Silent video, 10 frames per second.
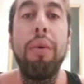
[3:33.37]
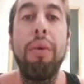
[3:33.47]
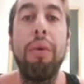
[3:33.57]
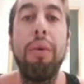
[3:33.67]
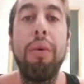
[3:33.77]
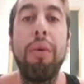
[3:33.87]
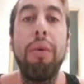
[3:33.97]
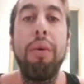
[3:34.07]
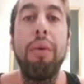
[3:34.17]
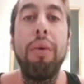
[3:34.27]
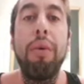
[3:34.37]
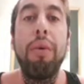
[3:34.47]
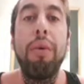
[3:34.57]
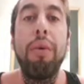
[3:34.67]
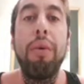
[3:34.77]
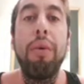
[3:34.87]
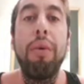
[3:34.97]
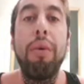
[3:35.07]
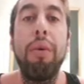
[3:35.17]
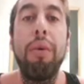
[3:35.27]

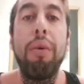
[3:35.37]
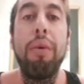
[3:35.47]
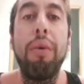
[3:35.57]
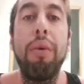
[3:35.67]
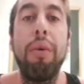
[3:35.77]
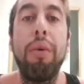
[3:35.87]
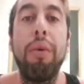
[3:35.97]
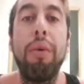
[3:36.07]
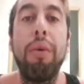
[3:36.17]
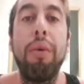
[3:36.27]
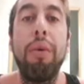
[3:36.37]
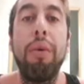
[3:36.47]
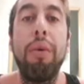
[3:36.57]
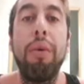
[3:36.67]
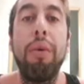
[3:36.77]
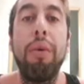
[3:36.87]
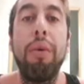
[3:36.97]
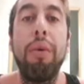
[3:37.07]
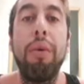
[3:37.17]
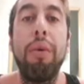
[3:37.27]

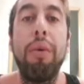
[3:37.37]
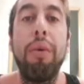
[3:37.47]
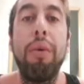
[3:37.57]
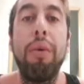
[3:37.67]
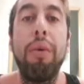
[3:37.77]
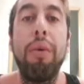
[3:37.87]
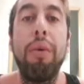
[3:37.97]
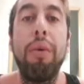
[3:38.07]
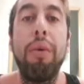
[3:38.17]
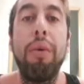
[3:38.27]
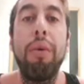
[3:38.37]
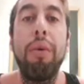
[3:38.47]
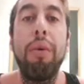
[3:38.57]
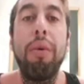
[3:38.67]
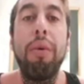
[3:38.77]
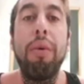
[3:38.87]
This person isn't speaking.